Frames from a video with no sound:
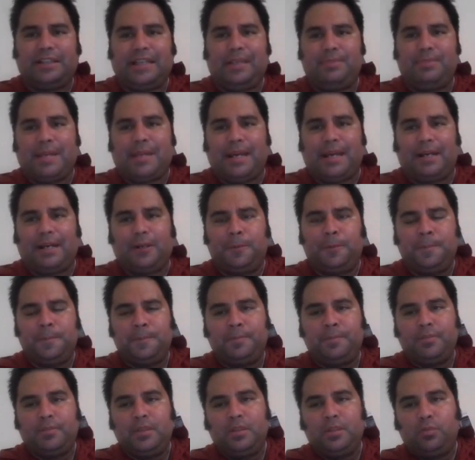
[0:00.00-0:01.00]
claim now
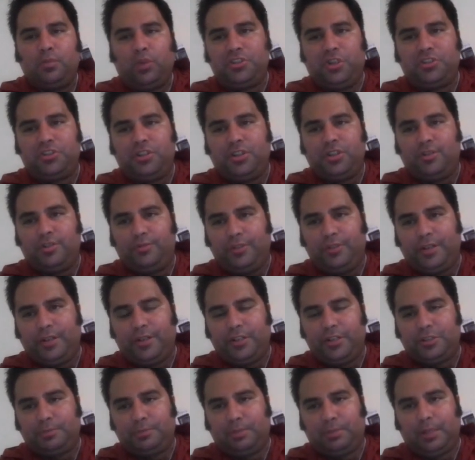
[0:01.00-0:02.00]
Russian
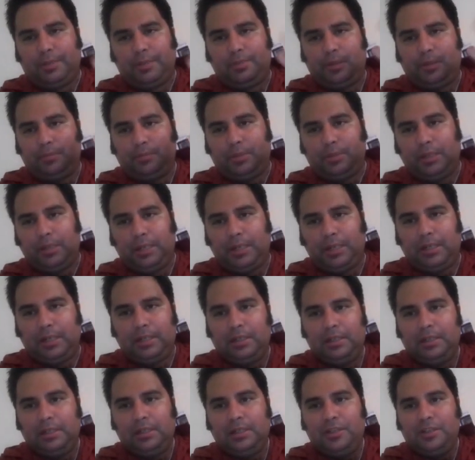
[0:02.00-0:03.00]
interference, blah, blah,
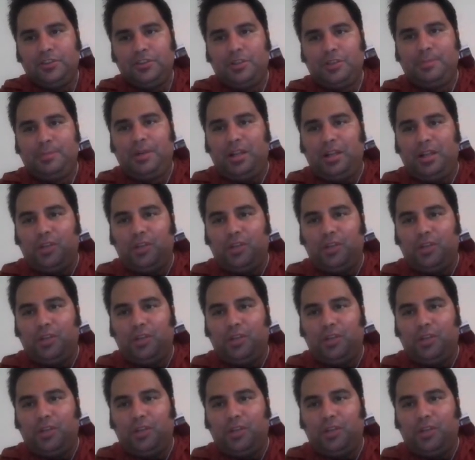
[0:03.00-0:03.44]
blah. The